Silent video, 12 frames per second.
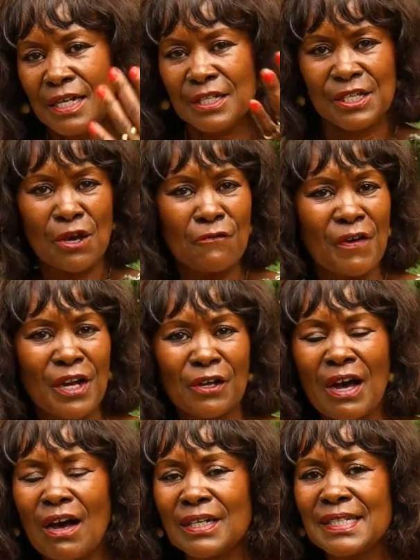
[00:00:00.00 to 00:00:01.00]
So fellow
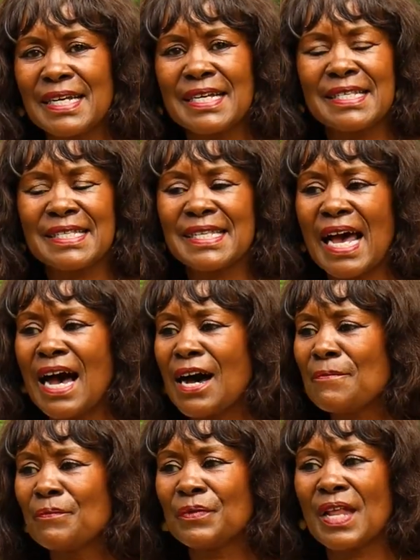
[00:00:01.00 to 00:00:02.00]
gardeners,
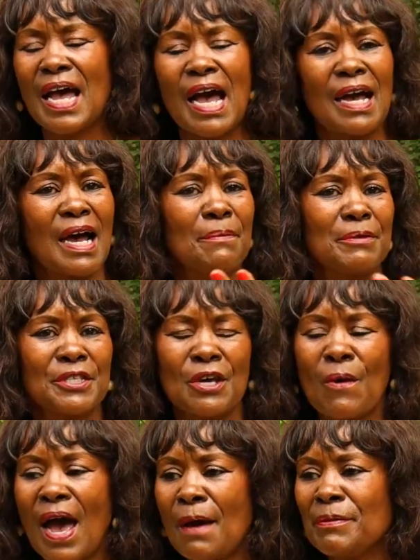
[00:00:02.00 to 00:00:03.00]
I'm
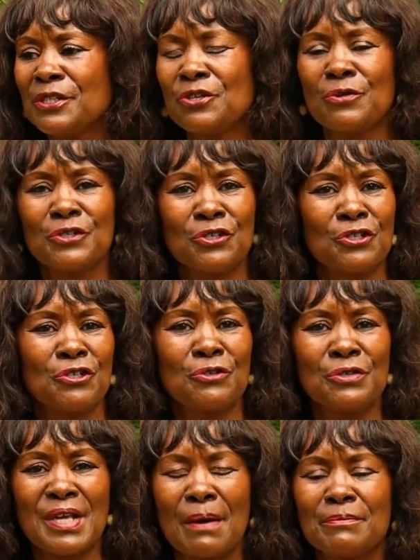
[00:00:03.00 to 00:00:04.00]
so happy to
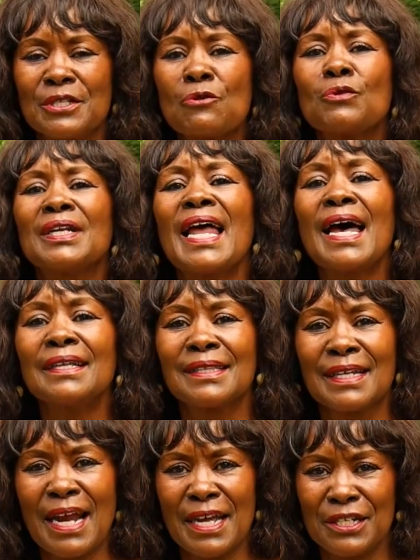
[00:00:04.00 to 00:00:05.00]
I'm so glad
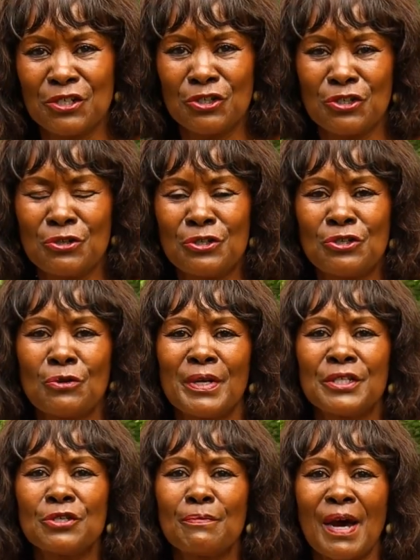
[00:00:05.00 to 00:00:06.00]
that I introduced you
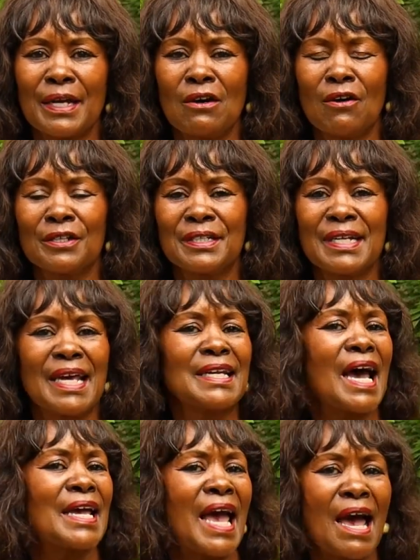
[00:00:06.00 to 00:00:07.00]
into my garden, and
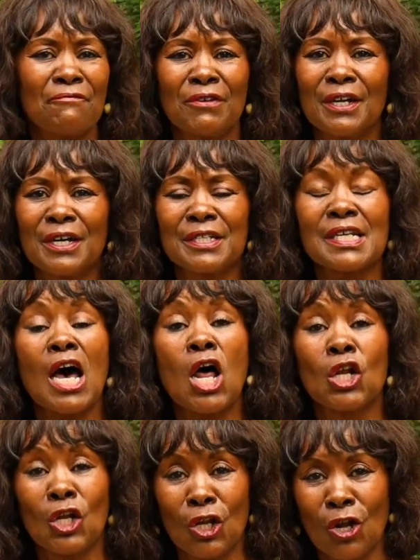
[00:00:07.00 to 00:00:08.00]
I have learned a
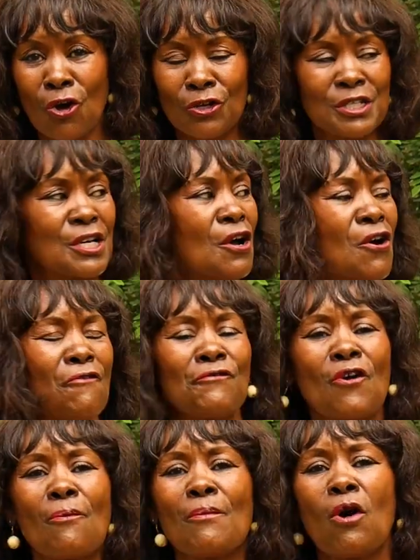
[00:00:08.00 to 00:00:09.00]
lot
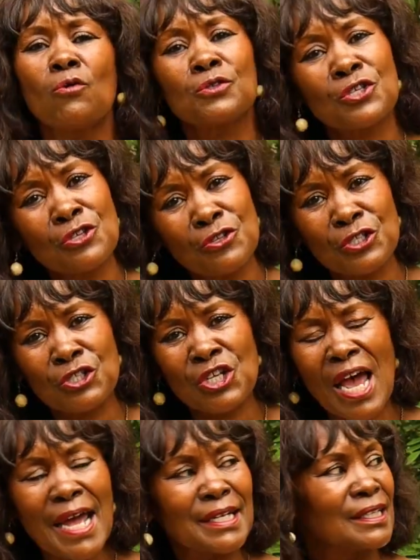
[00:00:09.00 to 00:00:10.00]
from also the
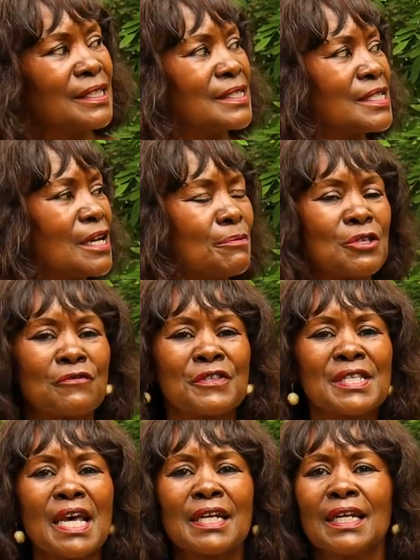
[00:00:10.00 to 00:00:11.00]
channel in terms of
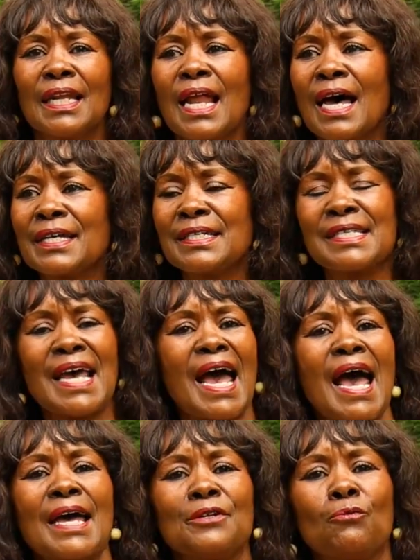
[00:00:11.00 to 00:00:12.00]
sunlight
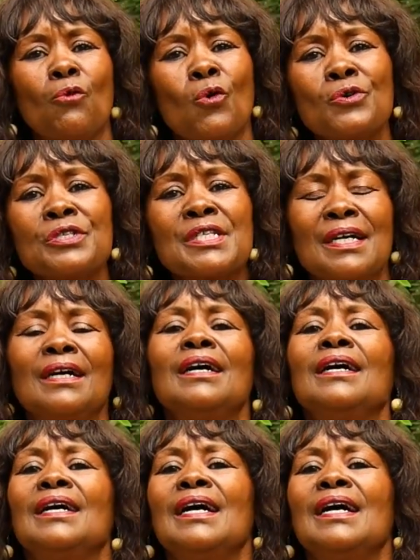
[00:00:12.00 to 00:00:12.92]
and water